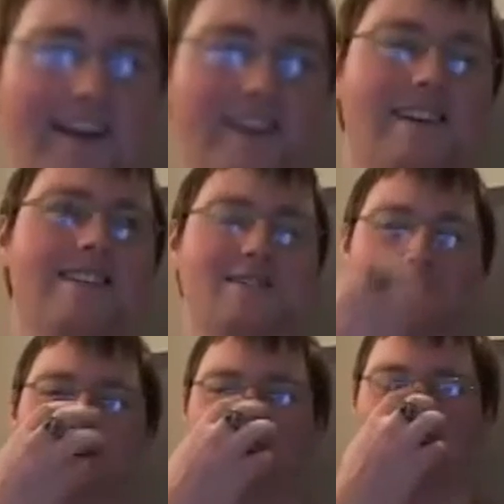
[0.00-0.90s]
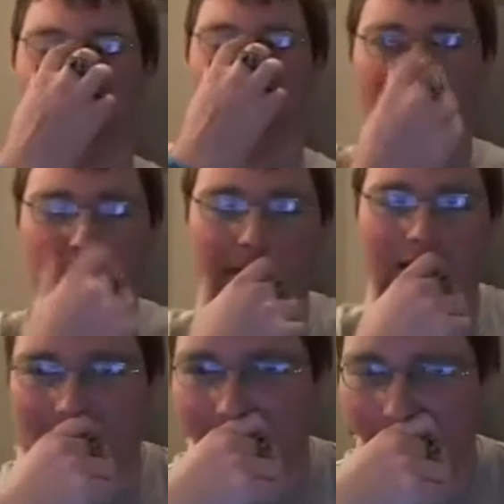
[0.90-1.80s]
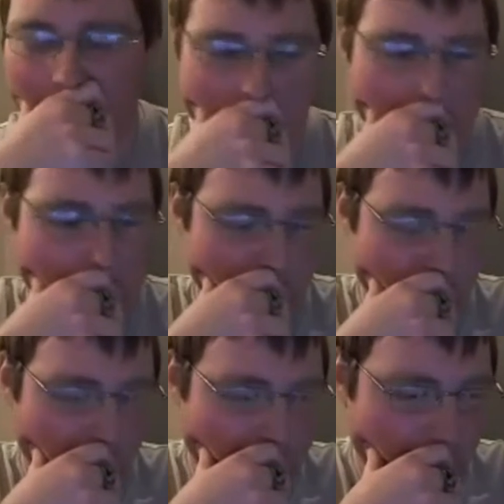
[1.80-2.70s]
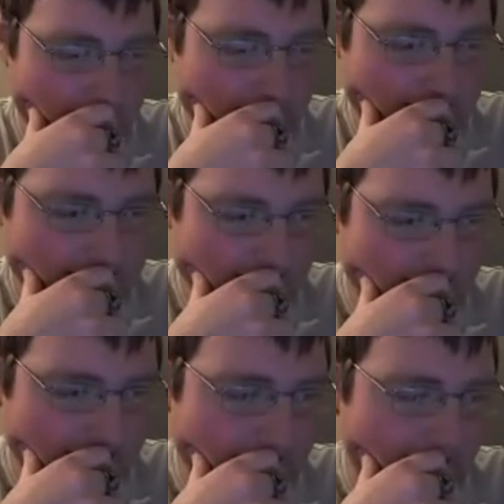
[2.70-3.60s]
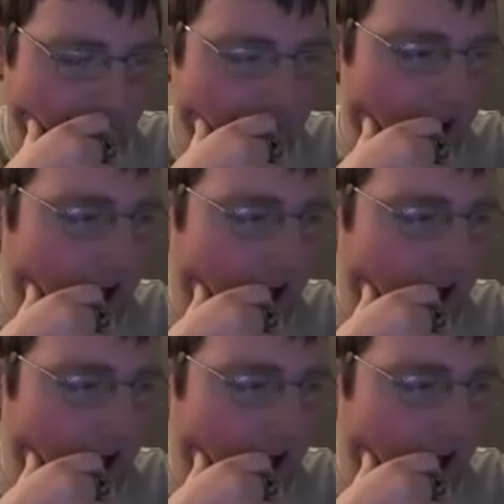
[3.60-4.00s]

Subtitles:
it's interesting that you talk about Facebook like that because, I mean, a